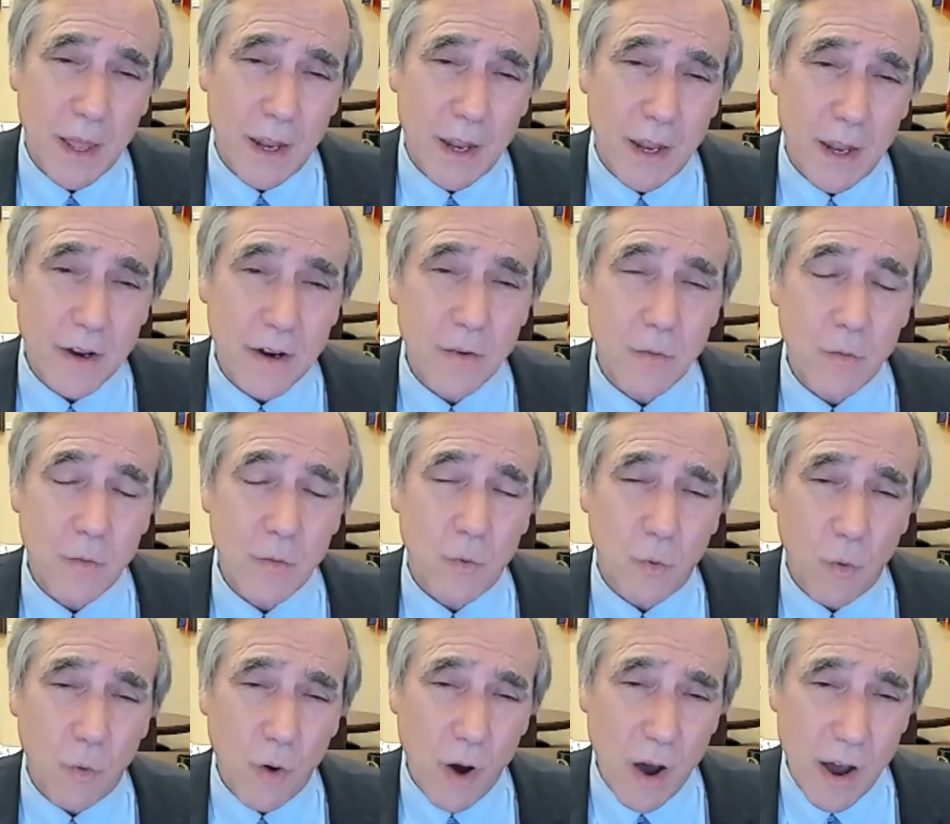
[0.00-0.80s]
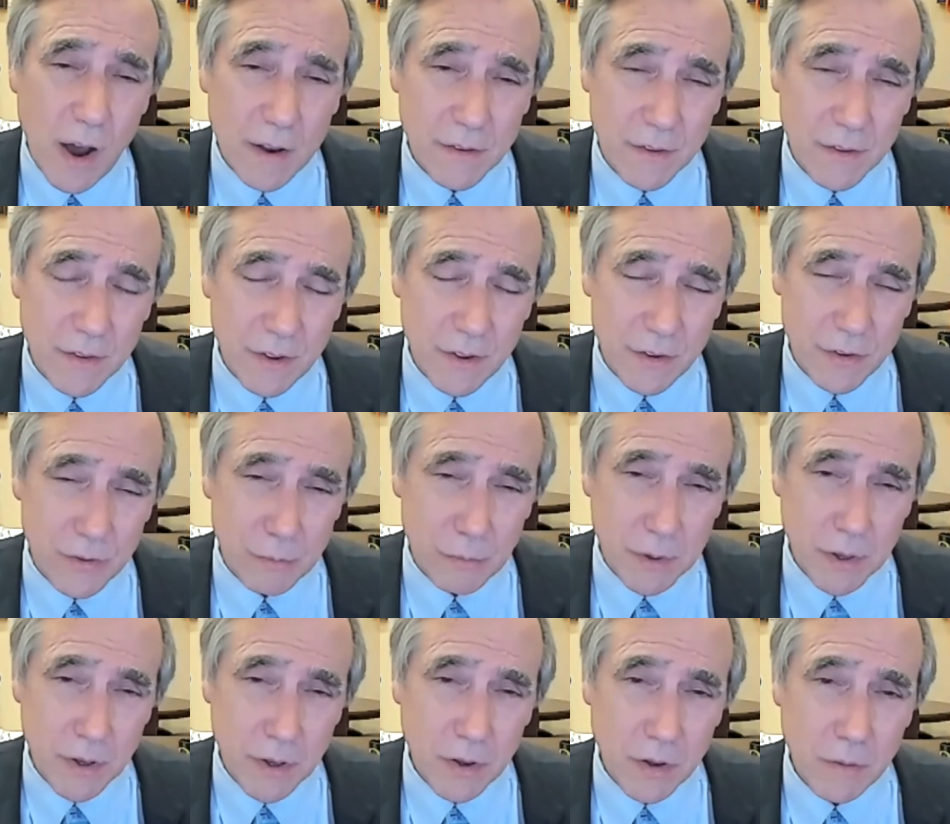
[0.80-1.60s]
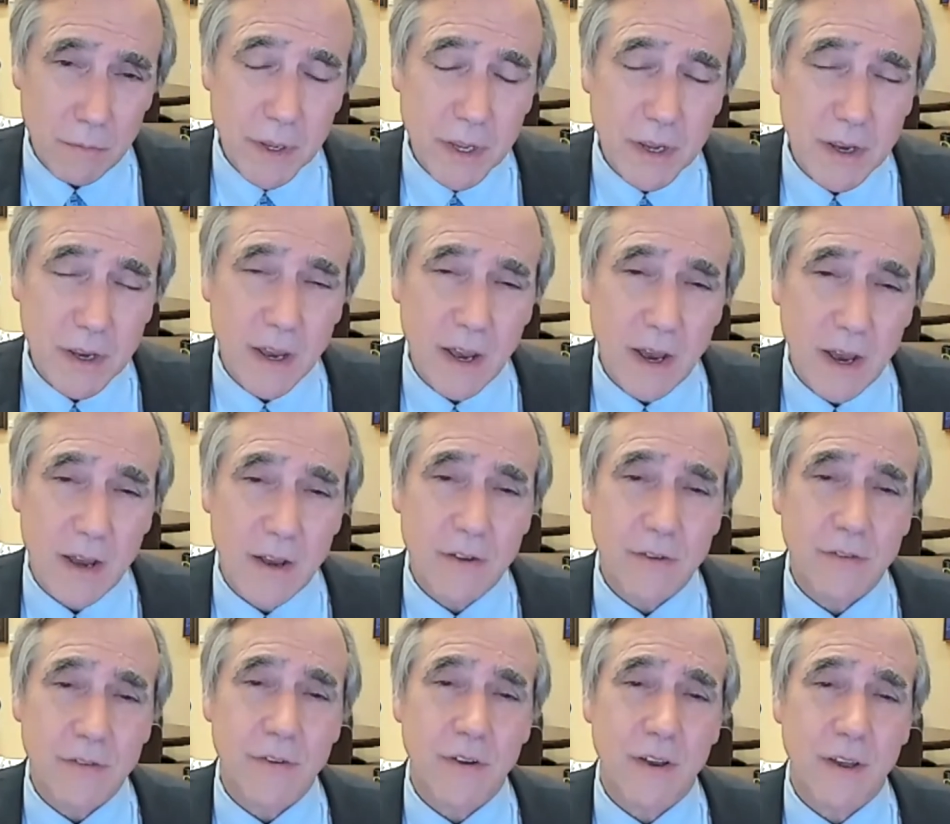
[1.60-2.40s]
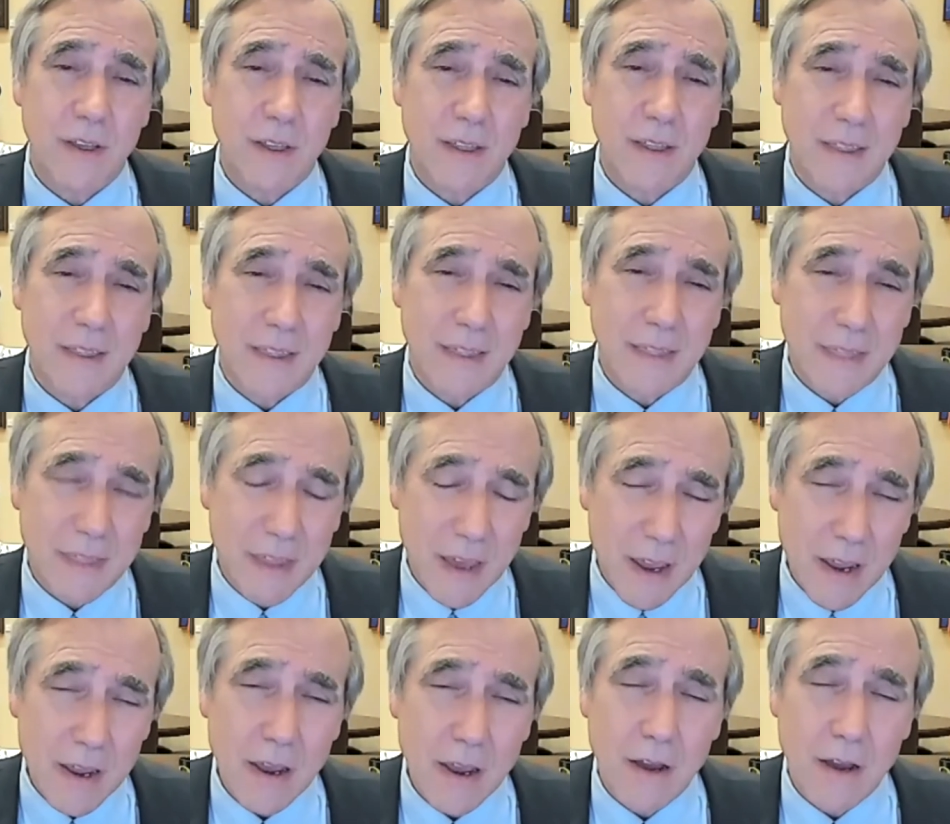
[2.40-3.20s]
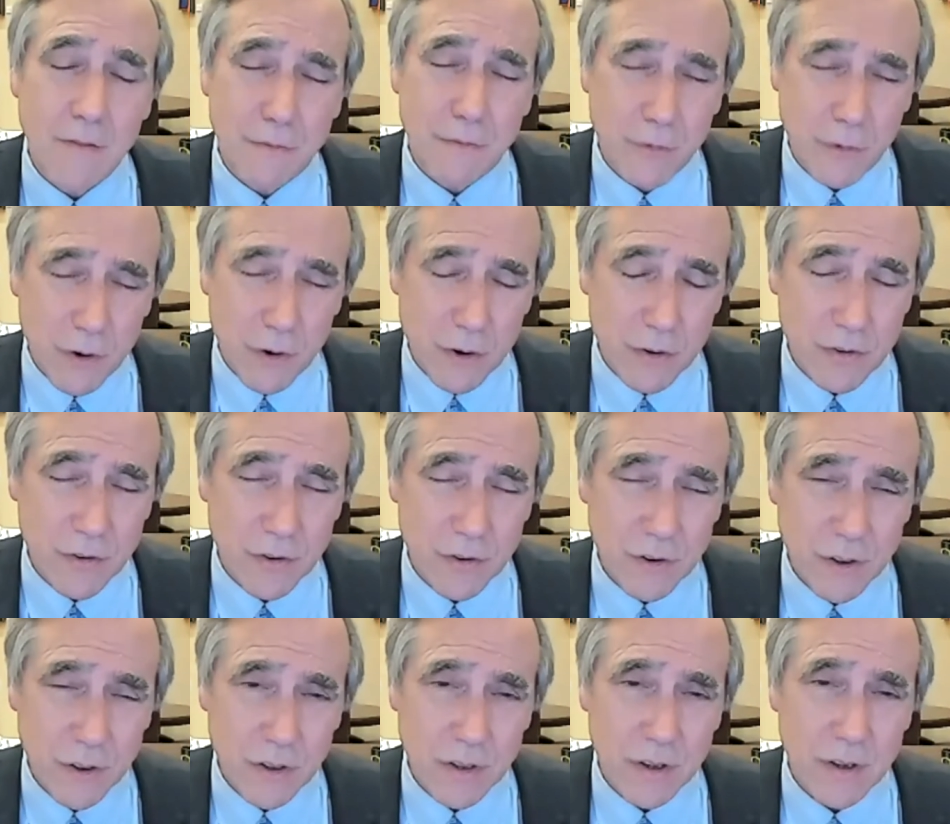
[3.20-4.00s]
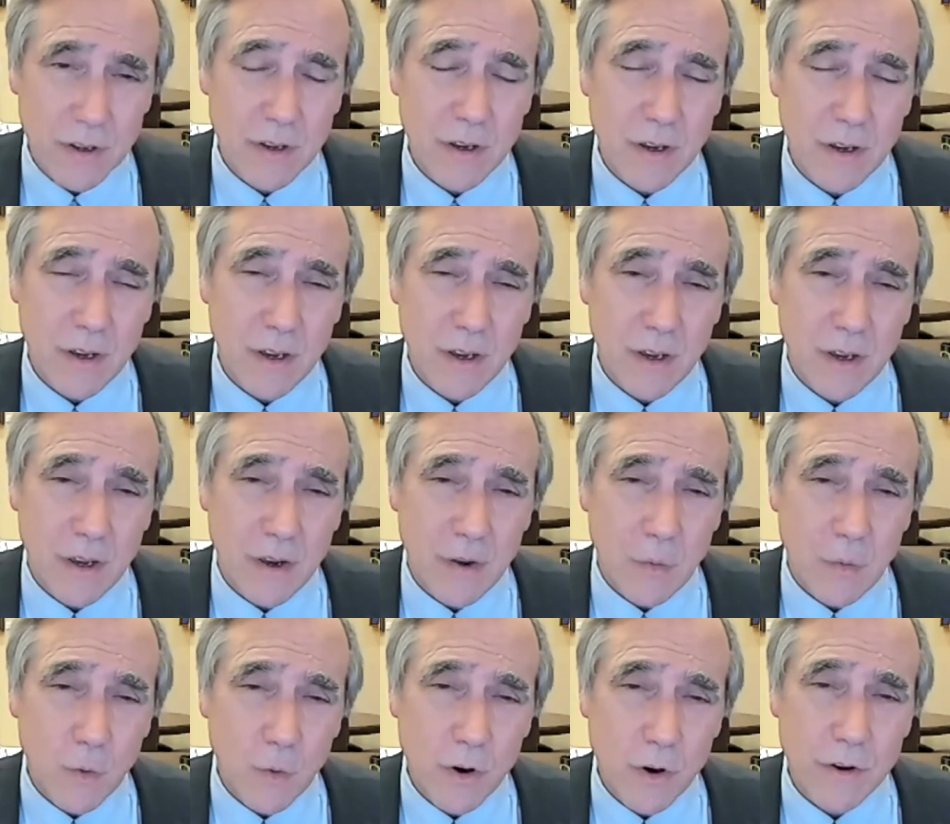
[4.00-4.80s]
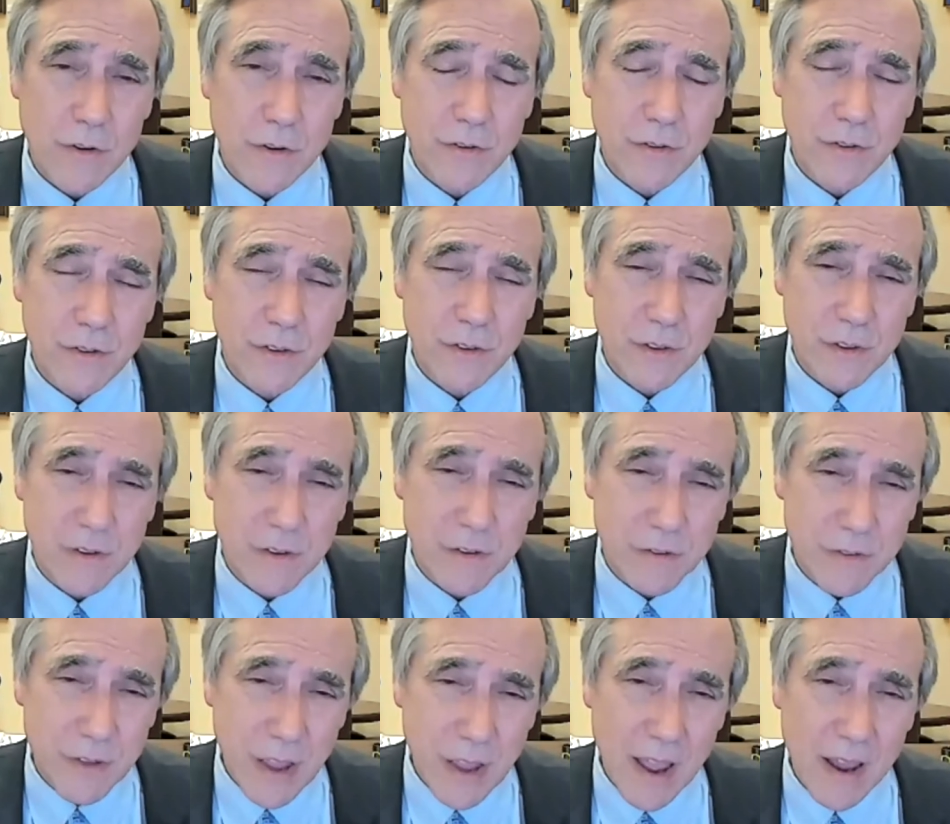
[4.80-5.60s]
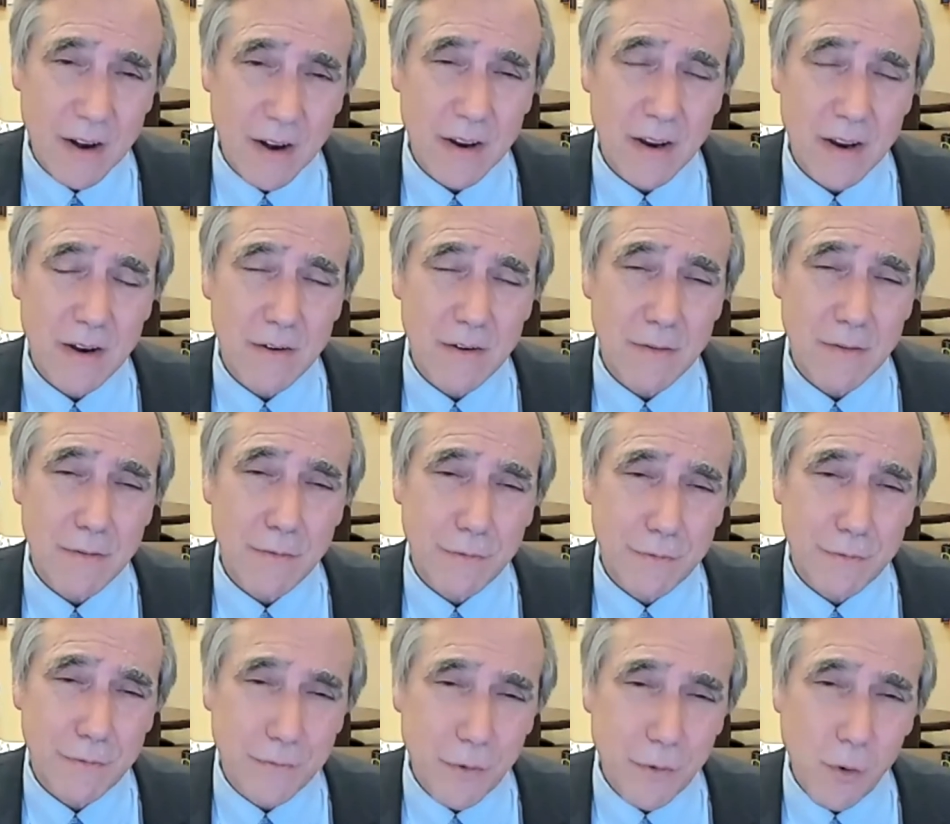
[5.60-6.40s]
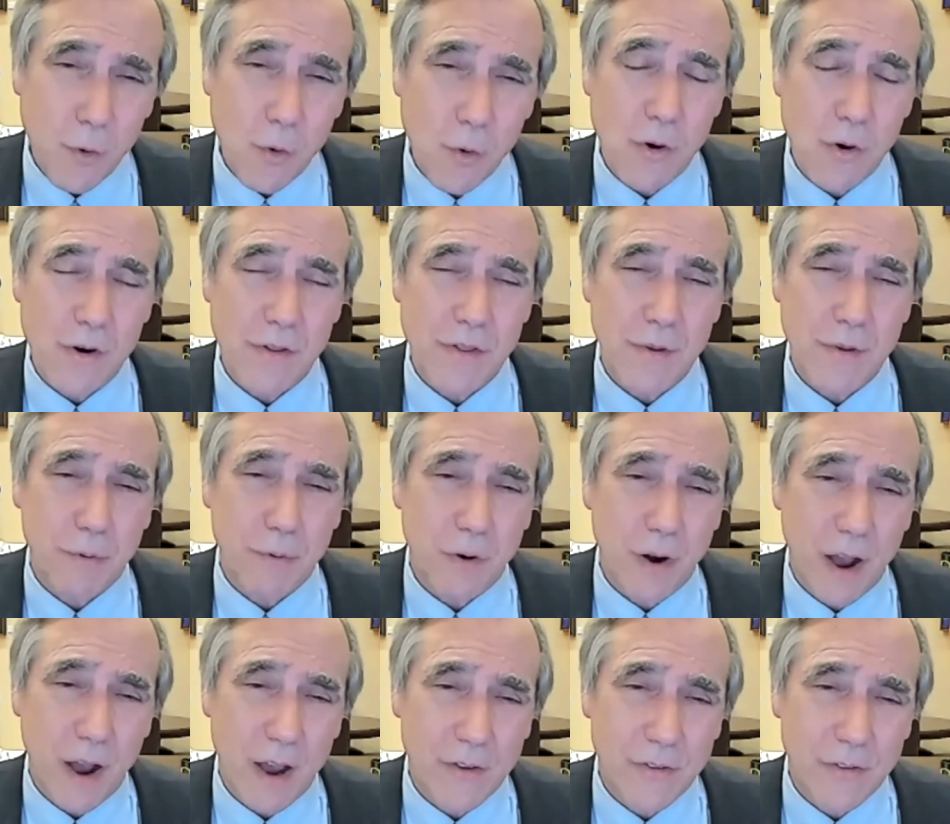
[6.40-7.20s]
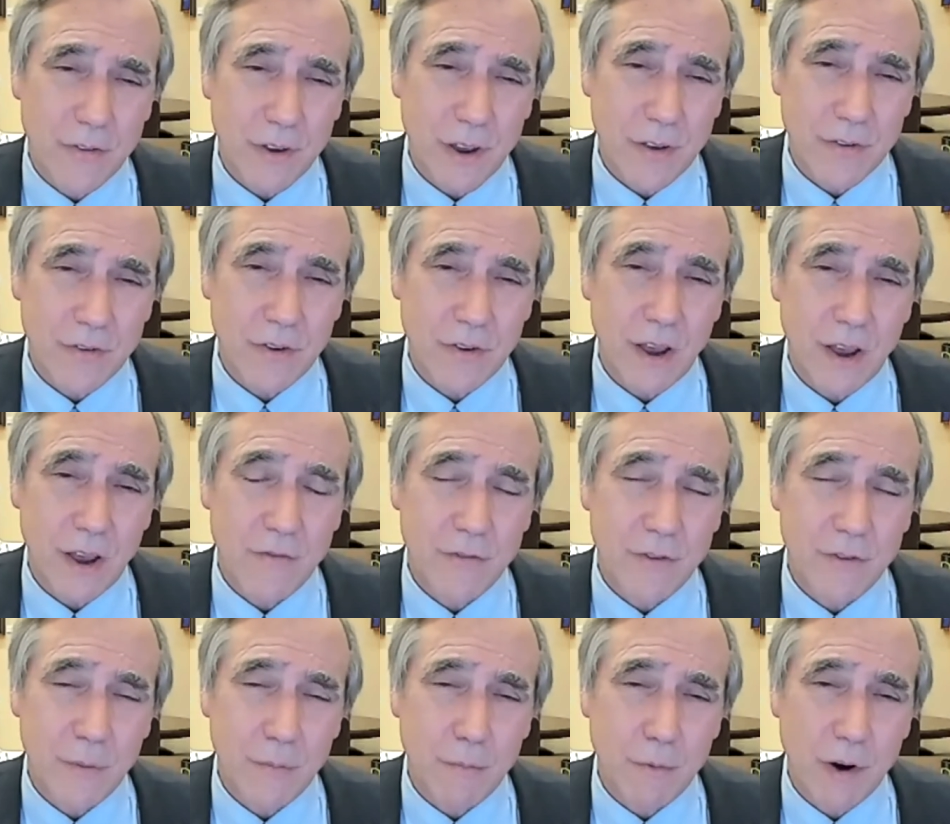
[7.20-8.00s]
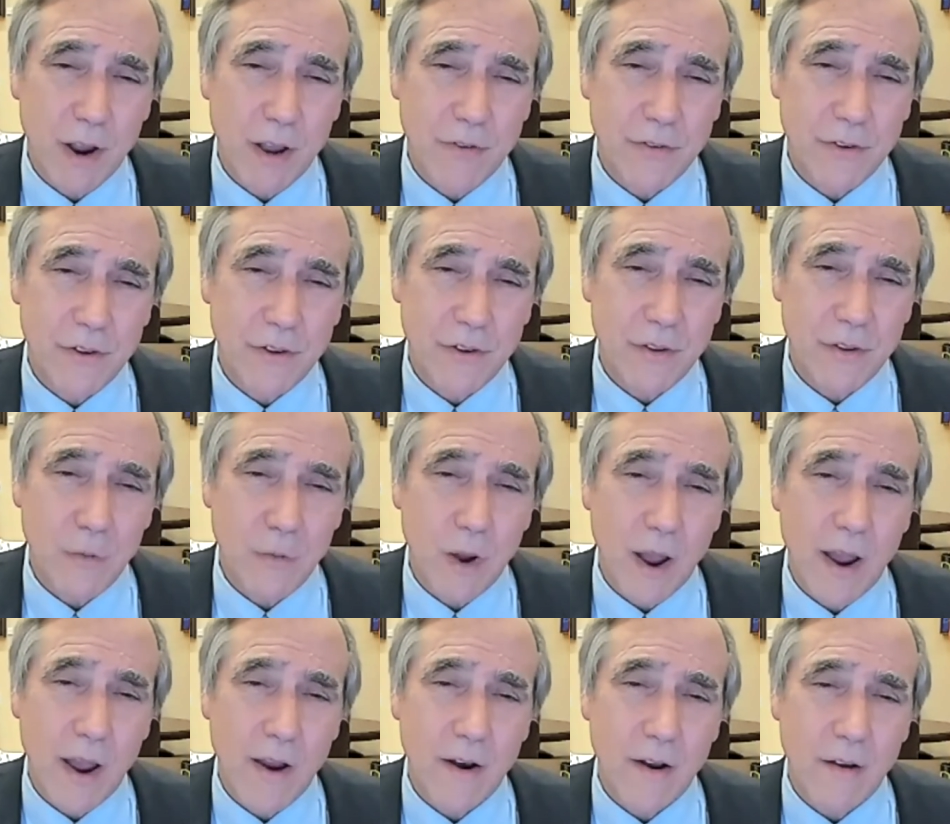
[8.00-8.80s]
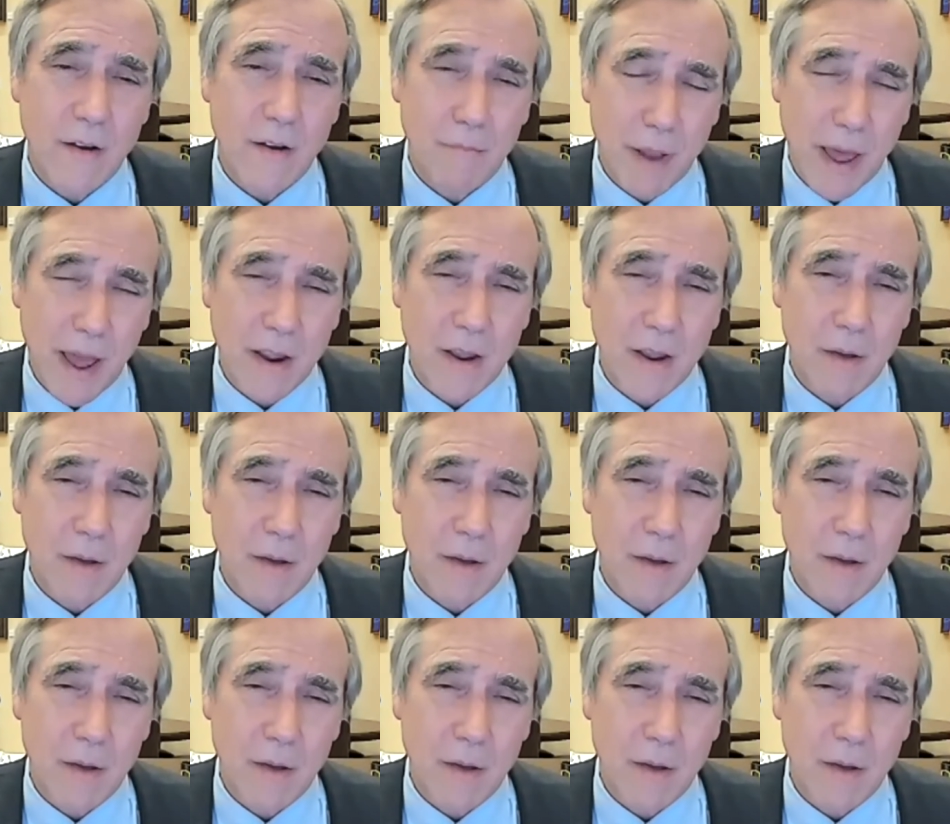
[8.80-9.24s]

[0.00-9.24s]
didn't want this bill because they, unfortunately, were standing for the process of suppressing the right of Black